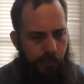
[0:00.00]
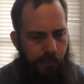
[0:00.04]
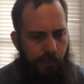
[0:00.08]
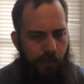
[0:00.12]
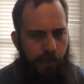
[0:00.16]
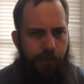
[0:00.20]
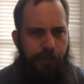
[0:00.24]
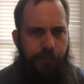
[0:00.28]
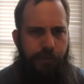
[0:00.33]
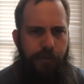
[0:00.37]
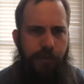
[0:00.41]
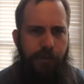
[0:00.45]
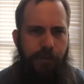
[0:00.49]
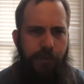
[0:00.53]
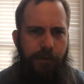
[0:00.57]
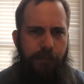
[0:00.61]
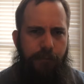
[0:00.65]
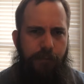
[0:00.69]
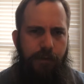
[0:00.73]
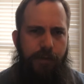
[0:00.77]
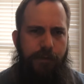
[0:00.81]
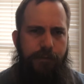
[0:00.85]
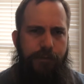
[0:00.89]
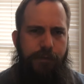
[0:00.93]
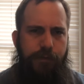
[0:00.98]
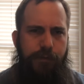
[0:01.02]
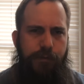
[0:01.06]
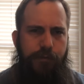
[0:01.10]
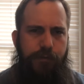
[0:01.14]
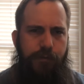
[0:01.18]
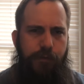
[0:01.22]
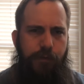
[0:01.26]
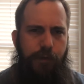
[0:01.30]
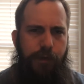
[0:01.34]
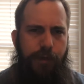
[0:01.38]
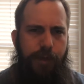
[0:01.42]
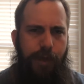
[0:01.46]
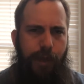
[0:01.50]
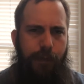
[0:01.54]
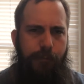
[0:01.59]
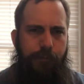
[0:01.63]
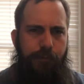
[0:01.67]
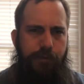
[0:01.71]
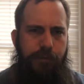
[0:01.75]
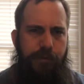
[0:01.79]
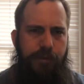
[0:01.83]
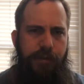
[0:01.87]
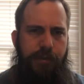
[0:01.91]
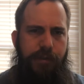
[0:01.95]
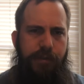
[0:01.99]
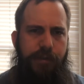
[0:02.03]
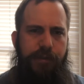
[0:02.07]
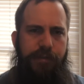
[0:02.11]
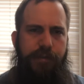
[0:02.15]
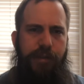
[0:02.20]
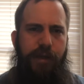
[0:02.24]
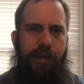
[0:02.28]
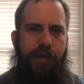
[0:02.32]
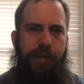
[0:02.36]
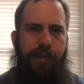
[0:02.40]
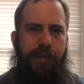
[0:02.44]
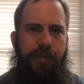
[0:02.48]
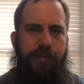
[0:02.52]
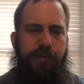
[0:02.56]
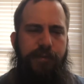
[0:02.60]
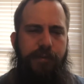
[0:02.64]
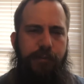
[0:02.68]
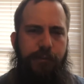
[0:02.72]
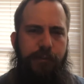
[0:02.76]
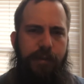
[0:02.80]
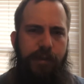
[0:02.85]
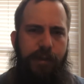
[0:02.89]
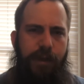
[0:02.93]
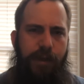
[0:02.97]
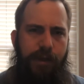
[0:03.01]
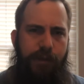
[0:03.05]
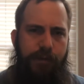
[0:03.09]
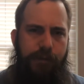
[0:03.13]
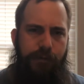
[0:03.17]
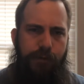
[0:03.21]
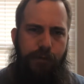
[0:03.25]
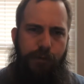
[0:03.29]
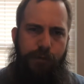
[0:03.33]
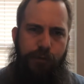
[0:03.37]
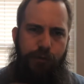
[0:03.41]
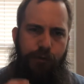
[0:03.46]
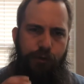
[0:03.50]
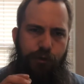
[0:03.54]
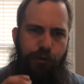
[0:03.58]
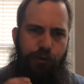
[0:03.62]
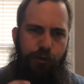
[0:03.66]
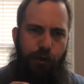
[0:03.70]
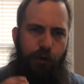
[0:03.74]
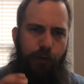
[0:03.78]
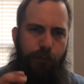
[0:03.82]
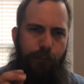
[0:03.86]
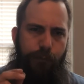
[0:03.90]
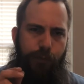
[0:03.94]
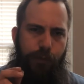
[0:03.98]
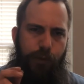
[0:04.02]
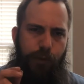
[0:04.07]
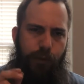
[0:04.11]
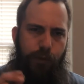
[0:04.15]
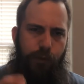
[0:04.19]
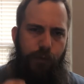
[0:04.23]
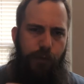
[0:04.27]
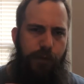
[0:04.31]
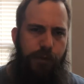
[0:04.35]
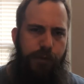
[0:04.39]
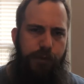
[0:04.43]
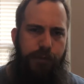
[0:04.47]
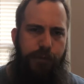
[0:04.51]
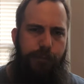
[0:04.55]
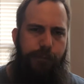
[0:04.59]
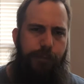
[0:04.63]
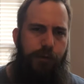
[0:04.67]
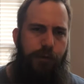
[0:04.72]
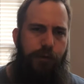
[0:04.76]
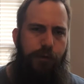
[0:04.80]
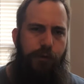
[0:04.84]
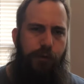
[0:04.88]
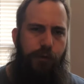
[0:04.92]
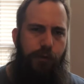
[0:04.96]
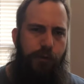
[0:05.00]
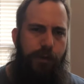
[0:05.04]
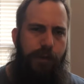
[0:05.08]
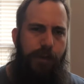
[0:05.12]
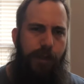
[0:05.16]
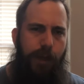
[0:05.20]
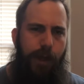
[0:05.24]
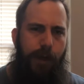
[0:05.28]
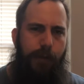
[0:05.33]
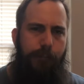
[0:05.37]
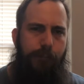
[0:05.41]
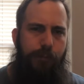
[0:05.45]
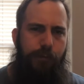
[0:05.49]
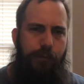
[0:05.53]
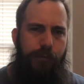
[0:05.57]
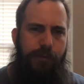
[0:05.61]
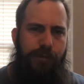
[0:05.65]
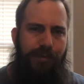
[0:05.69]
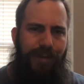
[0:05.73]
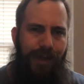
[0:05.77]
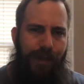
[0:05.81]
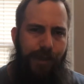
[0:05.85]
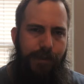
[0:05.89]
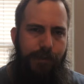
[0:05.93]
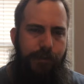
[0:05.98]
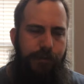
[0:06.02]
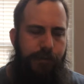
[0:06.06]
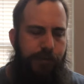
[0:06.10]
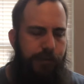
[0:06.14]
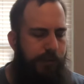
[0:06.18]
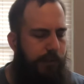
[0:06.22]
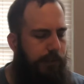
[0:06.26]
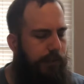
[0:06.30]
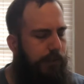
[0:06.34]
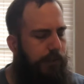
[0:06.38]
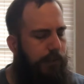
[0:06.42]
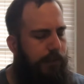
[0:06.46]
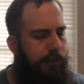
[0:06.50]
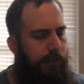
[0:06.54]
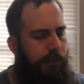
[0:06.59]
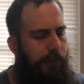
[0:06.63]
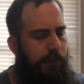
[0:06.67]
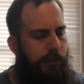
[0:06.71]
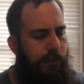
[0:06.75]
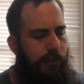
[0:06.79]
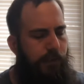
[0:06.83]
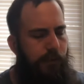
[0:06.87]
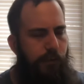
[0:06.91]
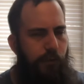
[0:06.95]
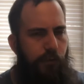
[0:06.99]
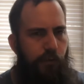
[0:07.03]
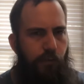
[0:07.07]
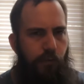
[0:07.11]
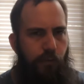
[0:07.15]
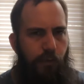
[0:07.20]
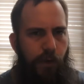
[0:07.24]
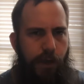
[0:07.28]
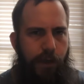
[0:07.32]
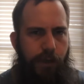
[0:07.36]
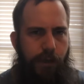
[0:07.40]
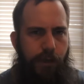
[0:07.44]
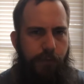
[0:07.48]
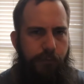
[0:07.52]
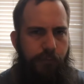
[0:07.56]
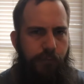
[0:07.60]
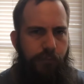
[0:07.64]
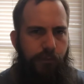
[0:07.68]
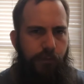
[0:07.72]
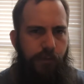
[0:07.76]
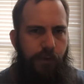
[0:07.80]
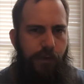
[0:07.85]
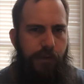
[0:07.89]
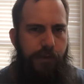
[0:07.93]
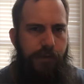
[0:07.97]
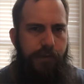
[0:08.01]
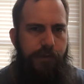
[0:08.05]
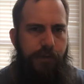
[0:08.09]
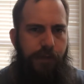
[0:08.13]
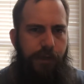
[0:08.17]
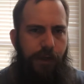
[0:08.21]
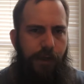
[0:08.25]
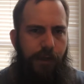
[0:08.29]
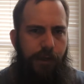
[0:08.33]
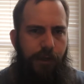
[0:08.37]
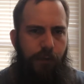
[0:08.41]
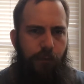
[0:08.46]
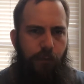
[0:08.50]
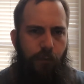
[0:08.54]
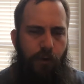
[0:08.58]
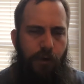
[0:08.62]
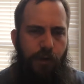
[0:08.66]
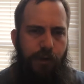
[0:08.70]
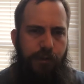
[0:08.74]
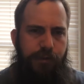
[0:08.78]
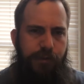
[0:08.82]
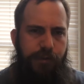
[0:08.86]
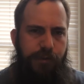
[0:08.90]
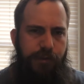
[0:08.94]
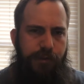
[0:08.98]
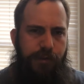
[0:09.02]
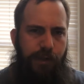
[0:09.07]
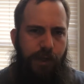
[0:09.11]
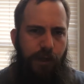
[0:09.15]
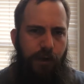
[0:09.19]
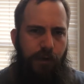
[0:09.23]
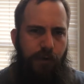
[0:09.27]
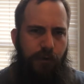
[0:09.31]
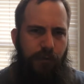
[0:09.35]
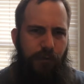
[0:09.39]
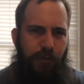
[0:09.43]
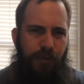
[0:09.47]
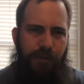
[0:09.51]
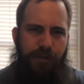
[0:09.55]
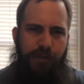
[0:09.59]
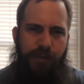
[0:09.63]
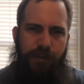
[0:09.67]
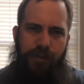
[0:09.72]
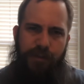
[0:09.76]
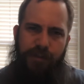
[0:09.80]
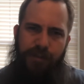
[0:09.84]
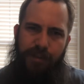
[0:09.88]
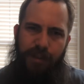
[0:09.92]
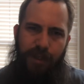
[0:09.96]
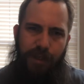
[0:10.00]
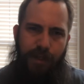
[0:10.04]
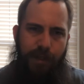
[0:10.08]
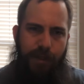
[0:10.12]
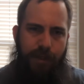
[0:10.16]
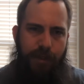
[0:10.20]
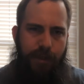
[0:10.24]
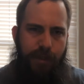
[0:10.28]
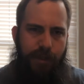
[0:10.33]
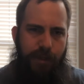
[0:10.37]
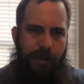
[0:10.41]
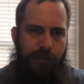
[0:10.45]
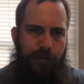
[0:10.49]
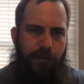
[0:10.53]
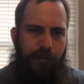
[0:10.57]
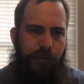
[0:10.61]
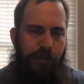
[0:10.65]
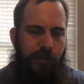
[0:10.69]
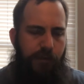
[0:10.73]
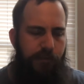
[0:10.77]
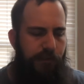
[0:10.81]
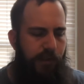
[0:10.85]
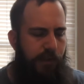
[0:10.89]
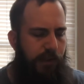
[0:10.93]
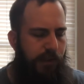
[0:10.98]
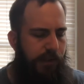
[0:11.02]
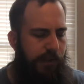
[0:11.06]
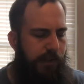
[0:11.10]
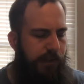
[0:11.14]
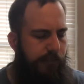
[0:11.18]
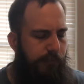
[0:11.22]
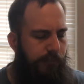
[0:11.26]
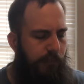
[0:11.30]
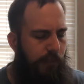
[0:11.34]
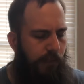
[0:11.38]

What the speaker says: I think they may have used green apples in this. I get some of that sharp, crisp green apple taste right up front, and it washes down with just a hint of honey.